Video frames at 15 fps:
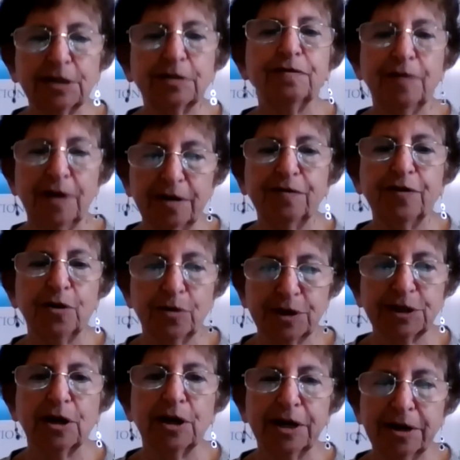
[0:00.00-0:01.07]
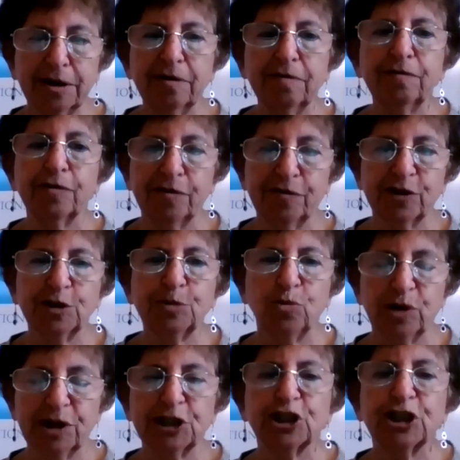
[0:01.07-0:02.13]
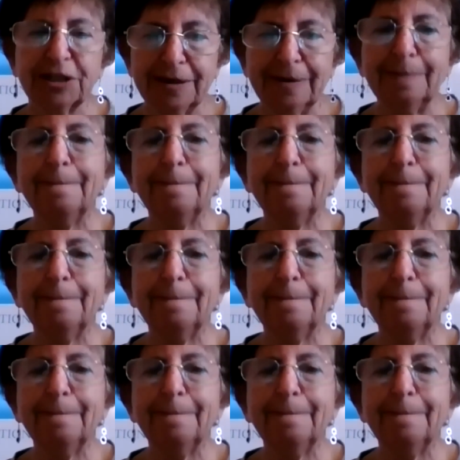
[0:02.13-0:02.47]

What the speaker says: and focus on for reverse mortgages?